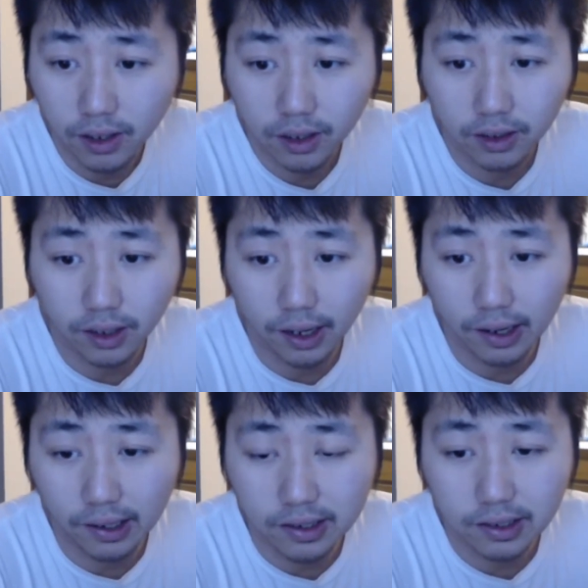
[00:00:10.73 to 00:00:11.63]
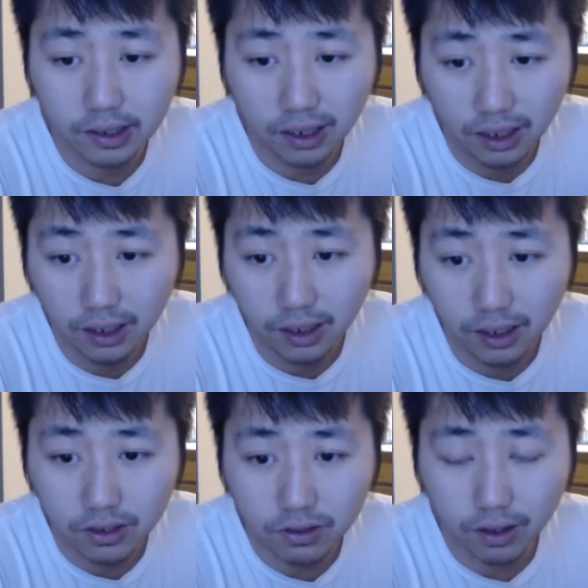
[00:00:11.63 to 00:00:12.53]
that
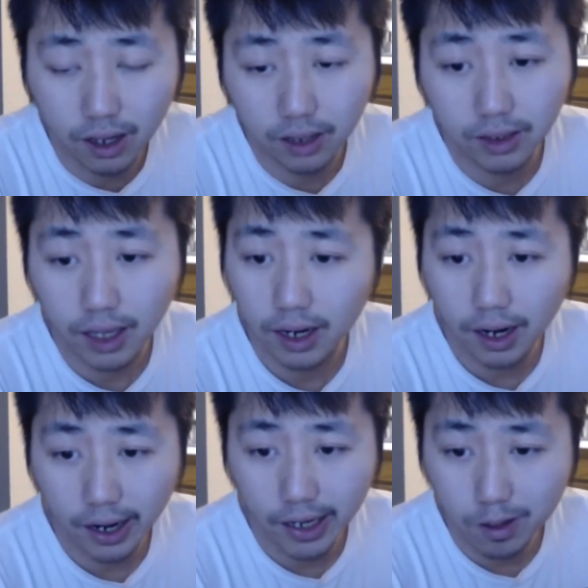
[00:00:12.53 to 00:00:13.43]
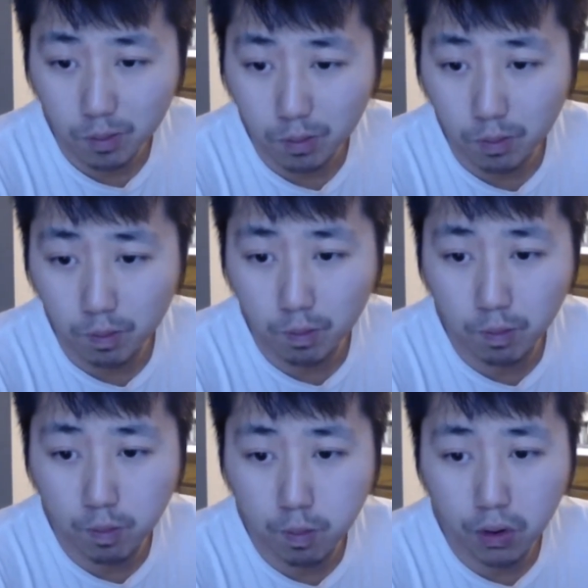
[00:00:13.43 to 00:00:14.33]
it's not that I am
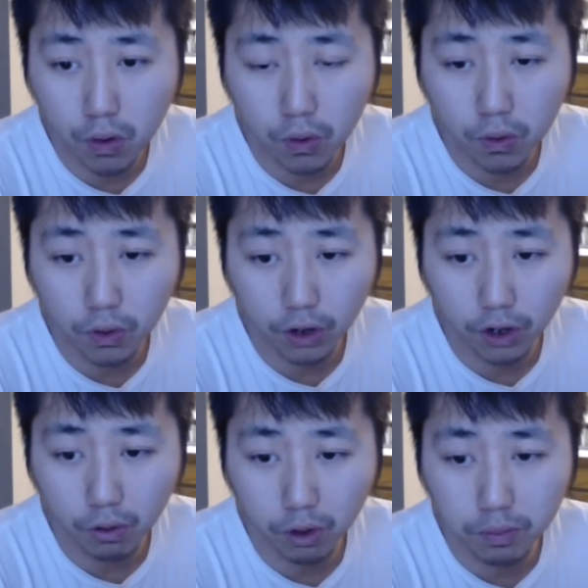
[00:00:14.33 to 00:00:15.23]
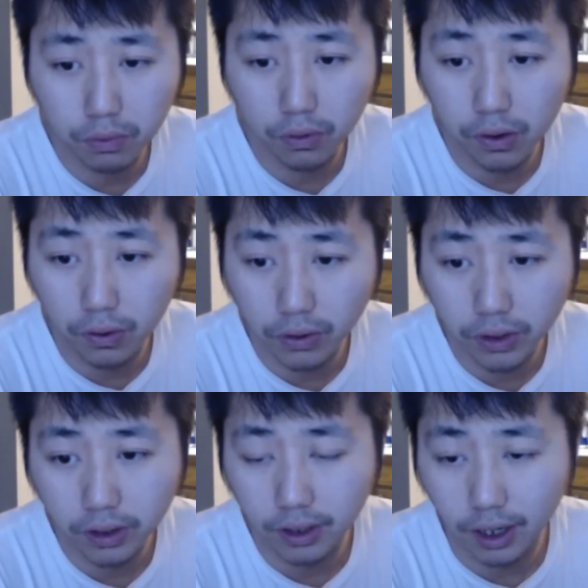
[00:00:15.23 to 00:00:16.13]
poor or broke.
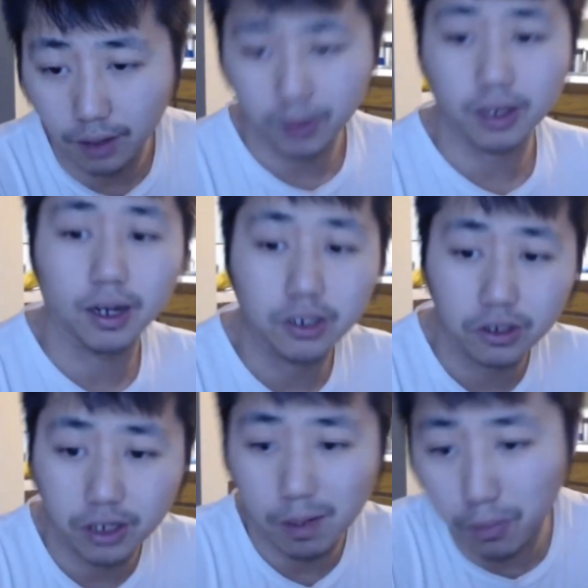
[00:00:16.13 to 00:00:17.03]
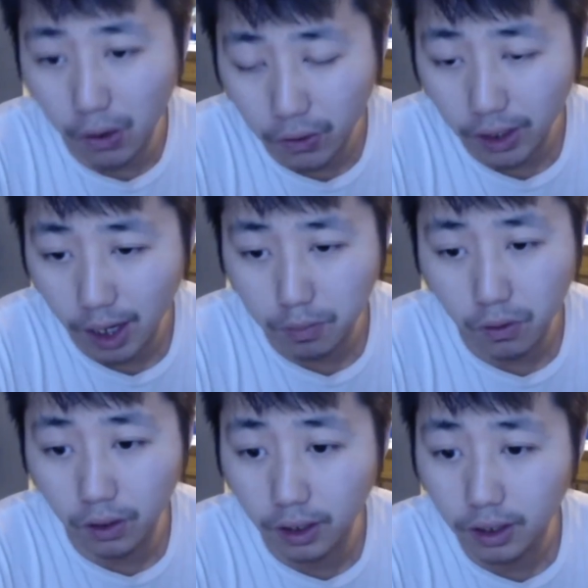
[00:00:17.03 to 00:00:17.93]
I mean, I should say broke, not
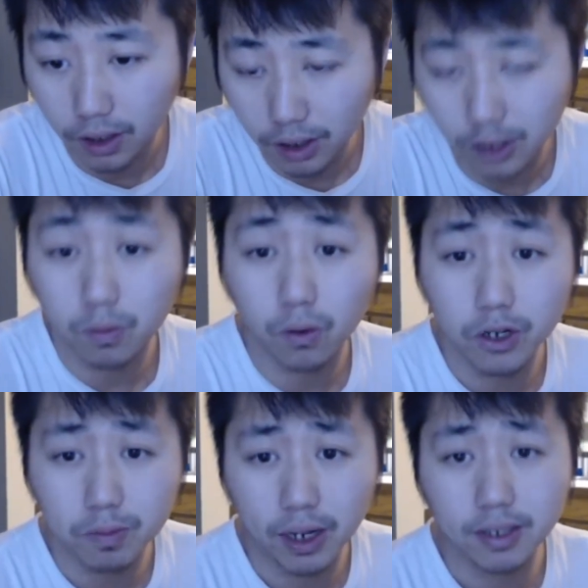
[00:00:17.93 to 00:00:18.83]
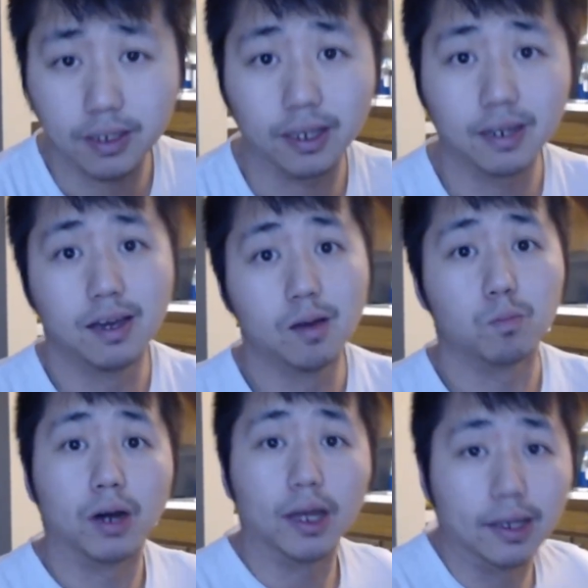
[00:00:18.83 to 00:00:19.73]
poor. It's poor's mindset.
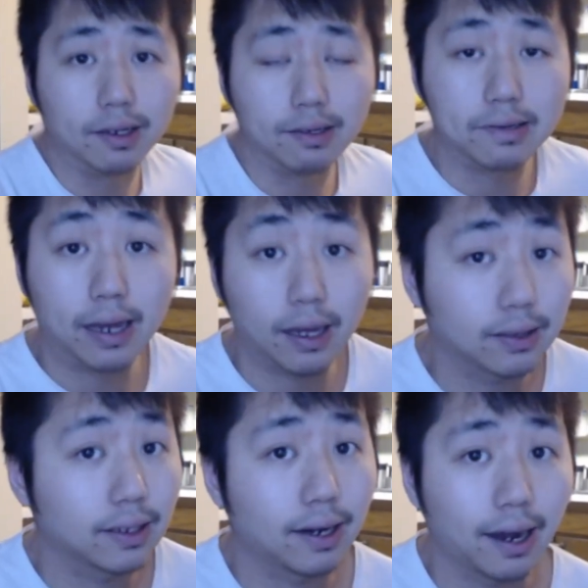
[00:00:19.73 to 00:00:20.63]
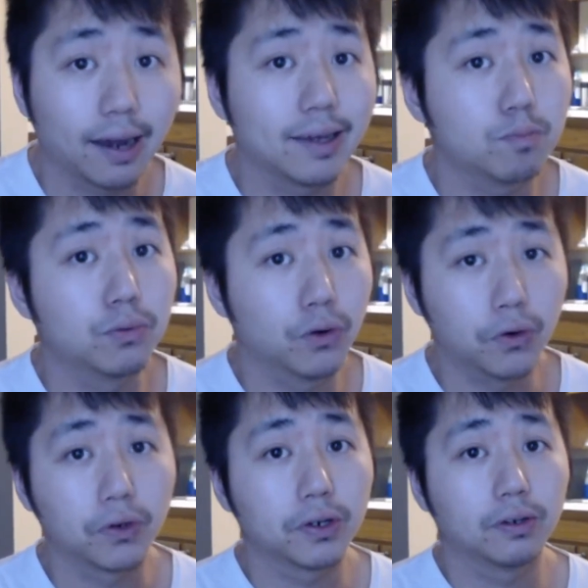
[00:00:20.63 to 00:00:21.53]
But it is not that I am
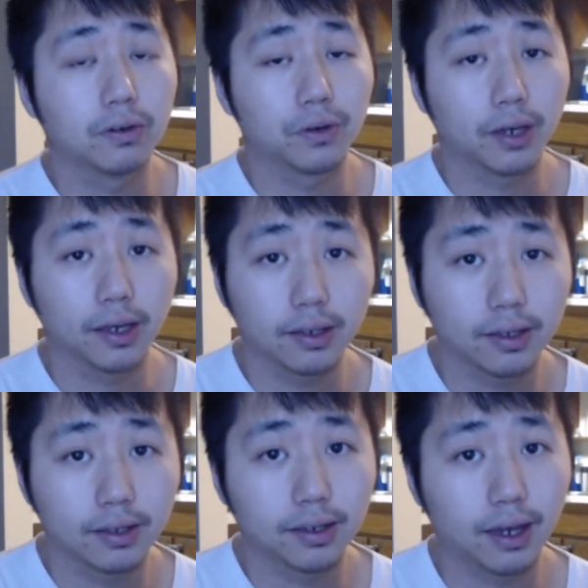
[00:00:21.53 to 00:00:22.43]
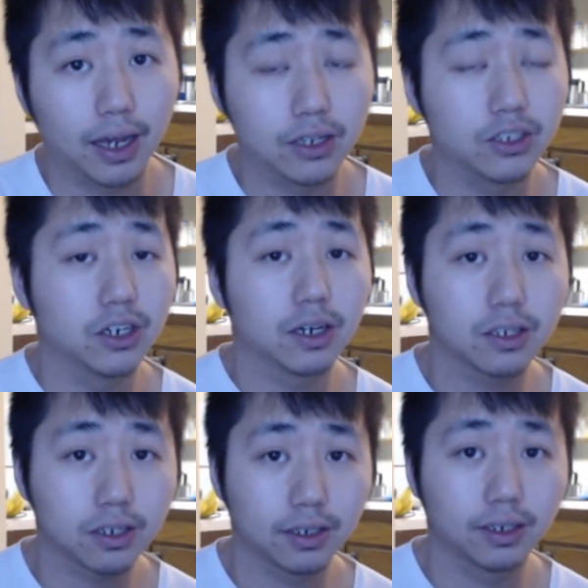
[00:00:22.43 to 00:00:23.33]
broke, okay? I
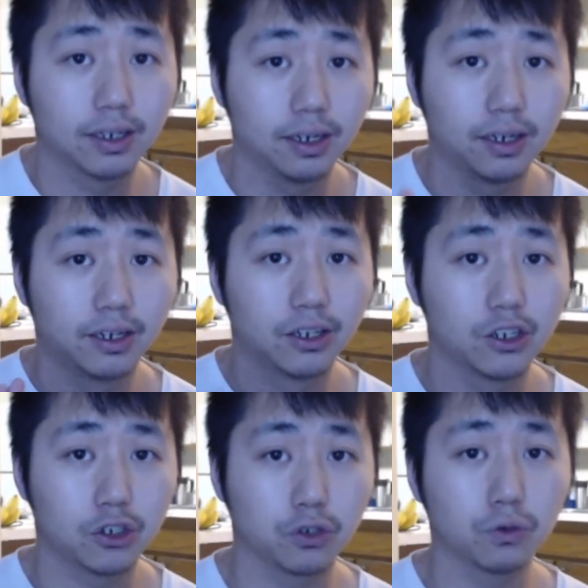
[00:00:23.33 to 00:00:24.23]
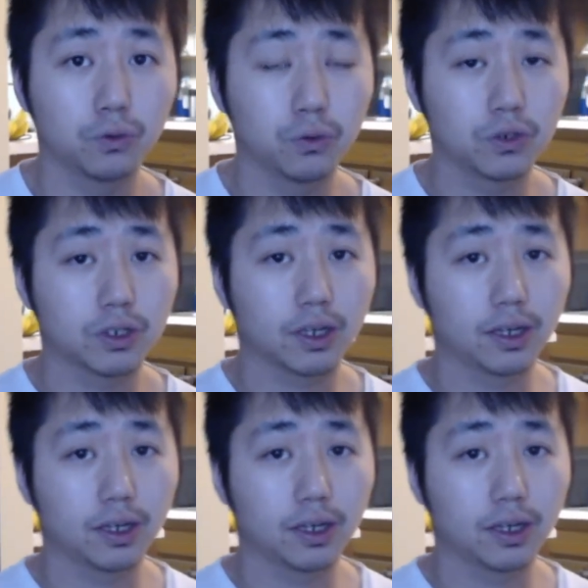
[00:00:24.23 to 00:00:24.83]
just choose